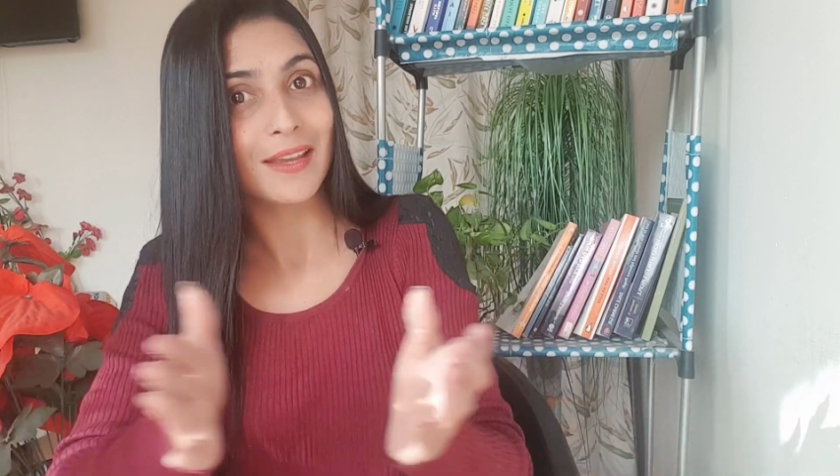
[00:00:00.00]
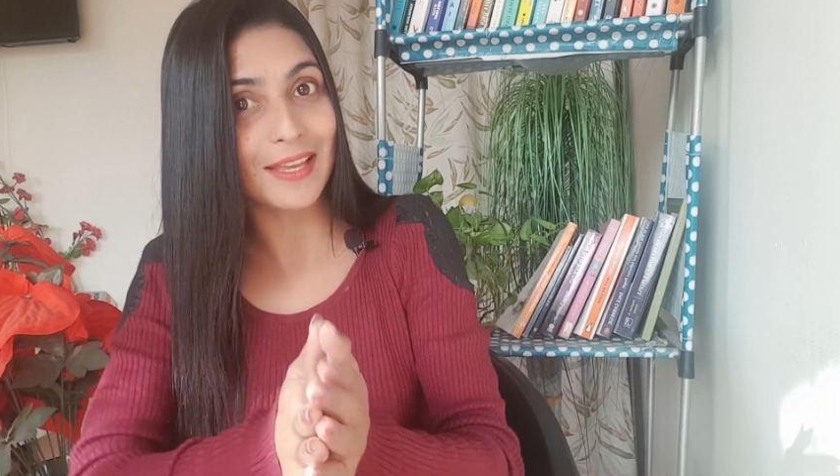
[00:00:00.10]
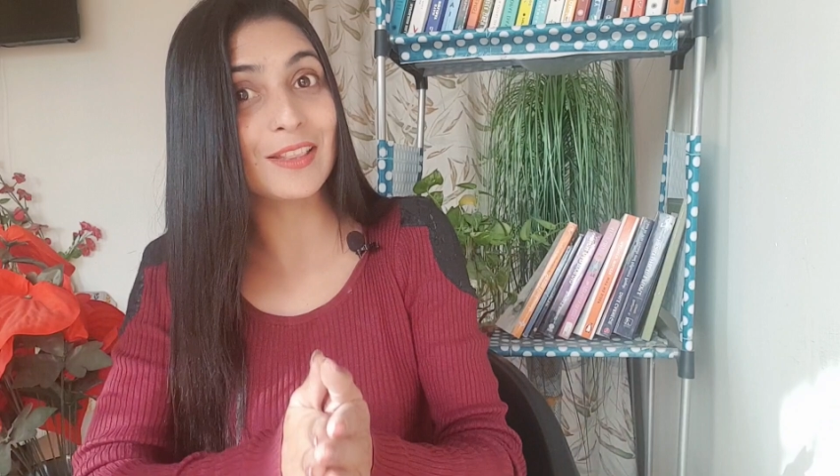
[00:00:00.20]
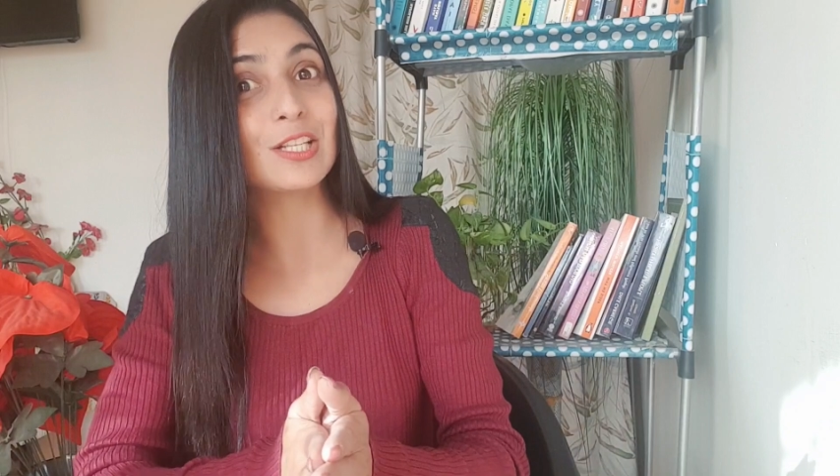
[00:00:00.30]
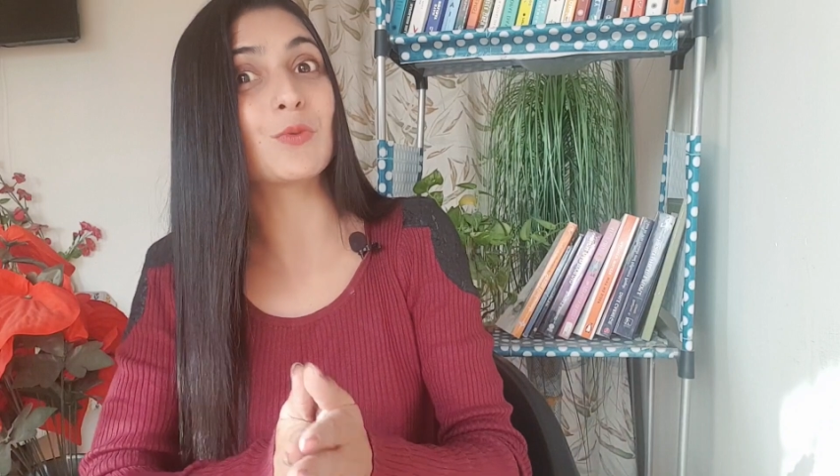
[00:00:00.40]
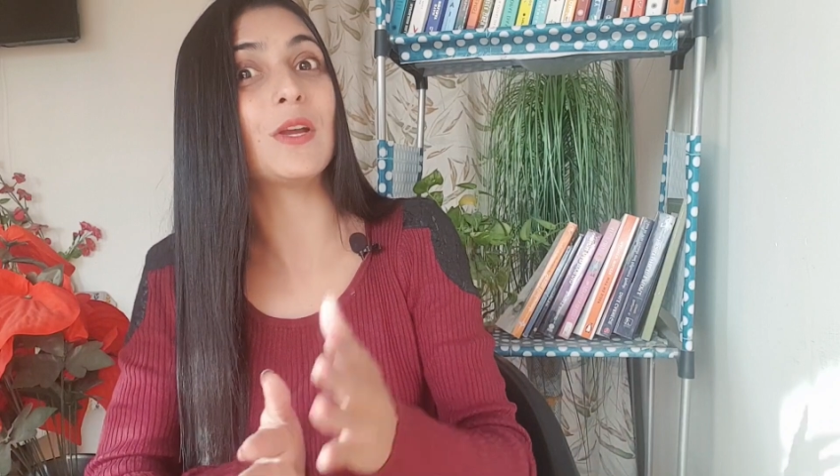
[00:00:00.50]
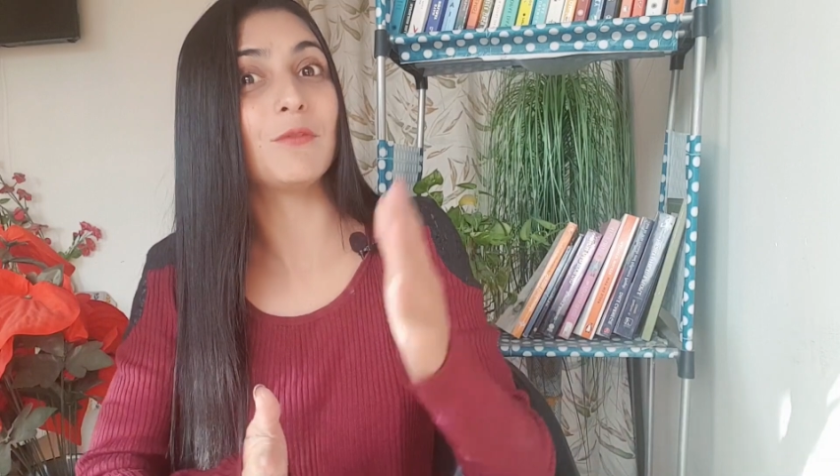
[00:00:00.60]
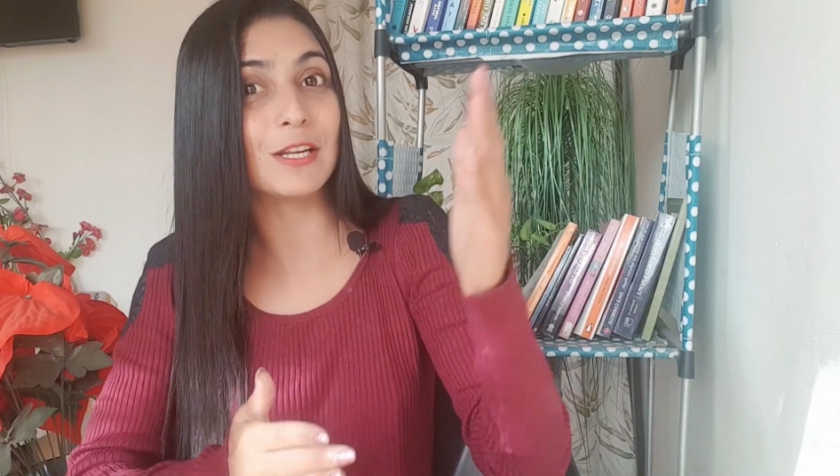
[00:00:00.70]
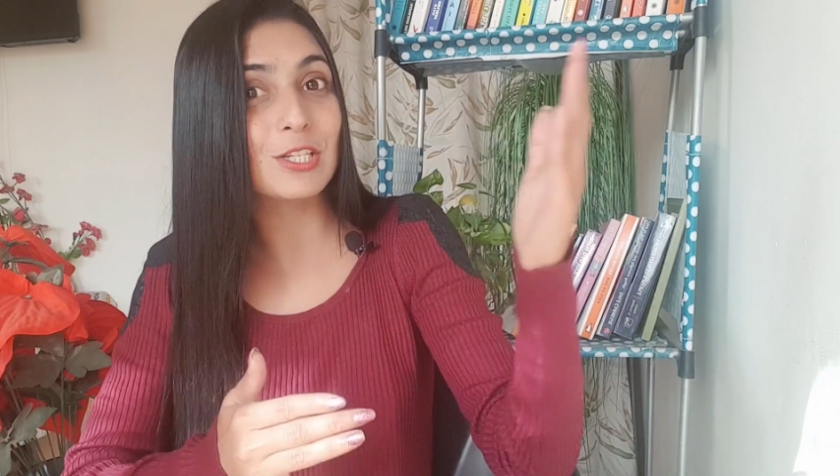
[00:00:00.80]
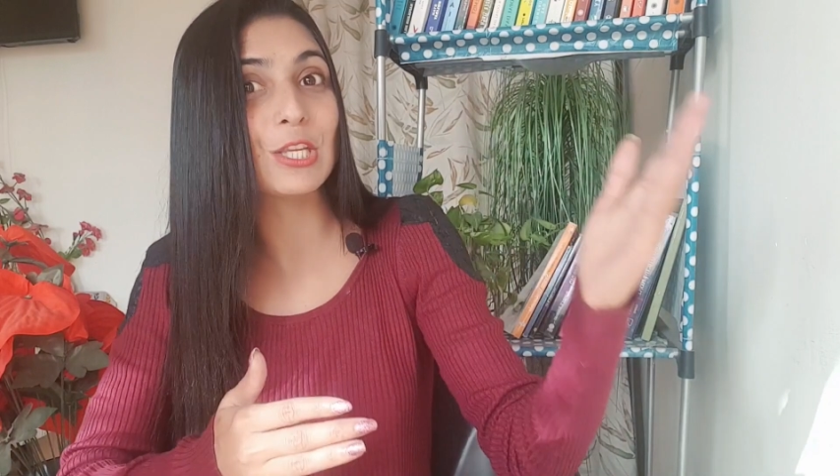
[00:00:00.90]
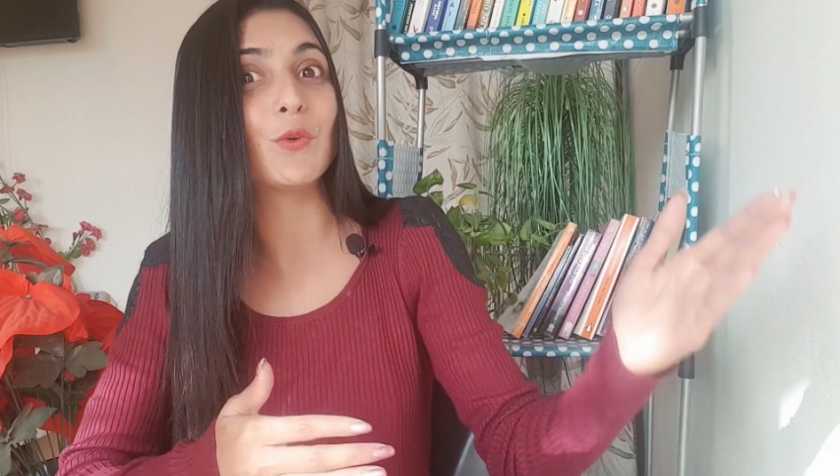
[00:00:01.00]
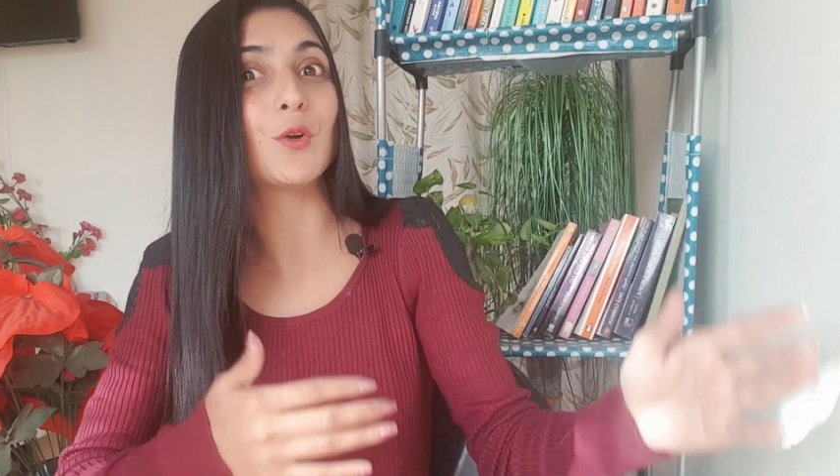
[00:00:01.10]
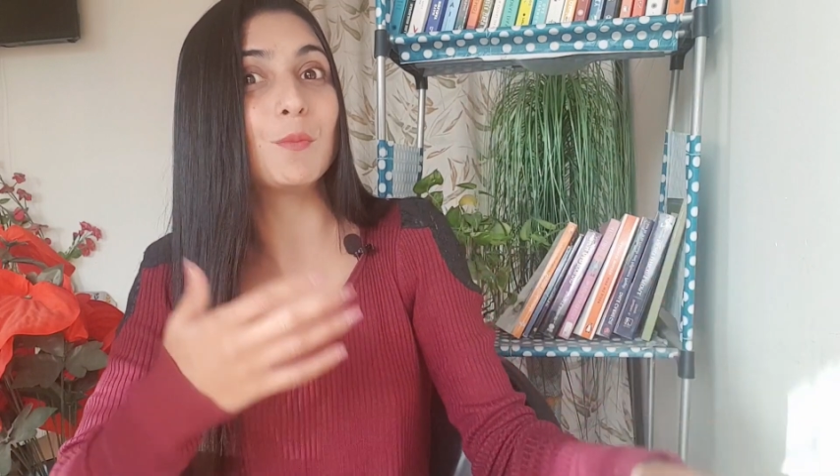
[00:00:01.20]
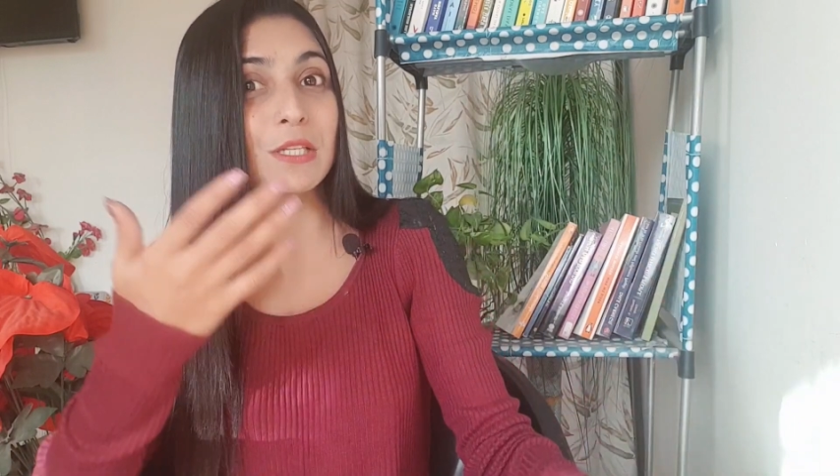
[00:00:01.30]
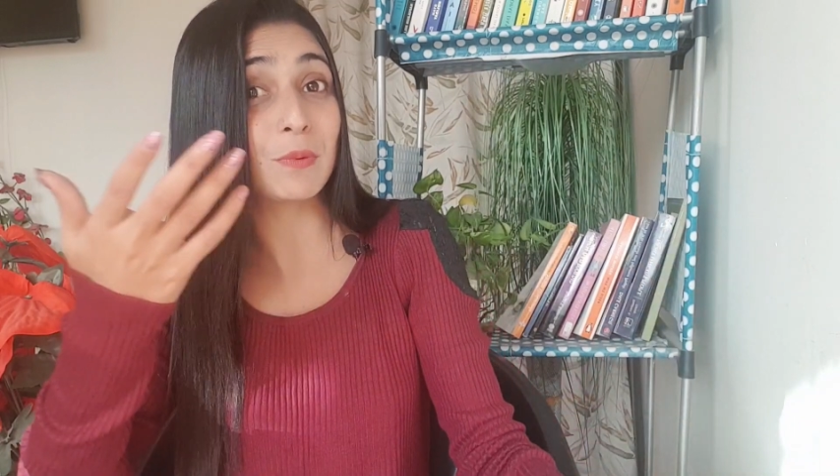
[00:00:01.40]
In this way, one day you
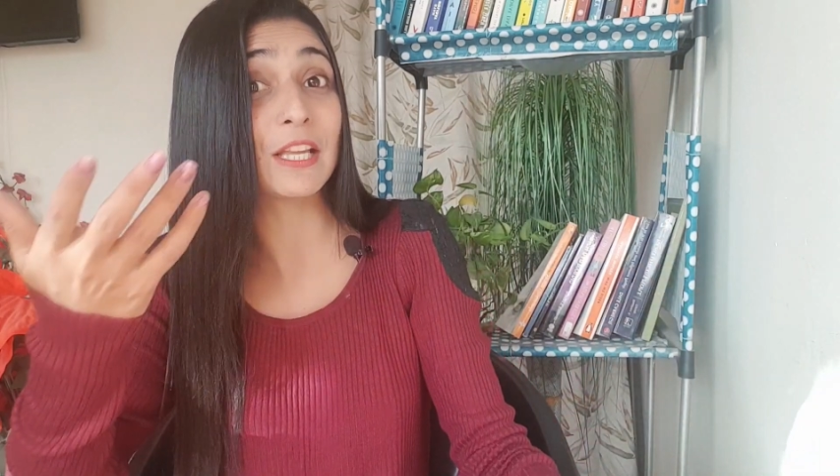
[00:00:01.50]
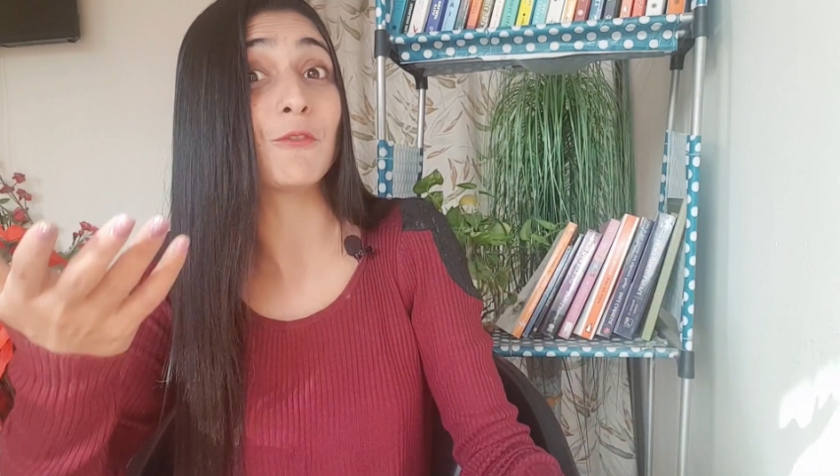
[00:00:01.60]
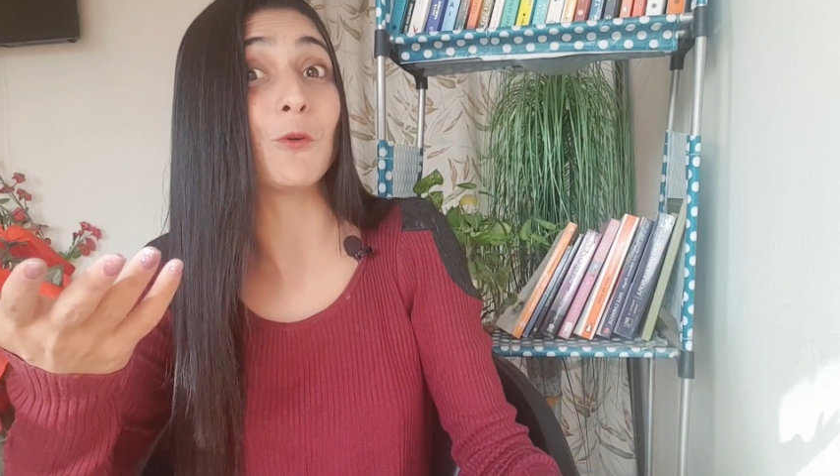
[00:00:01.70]
would be speaking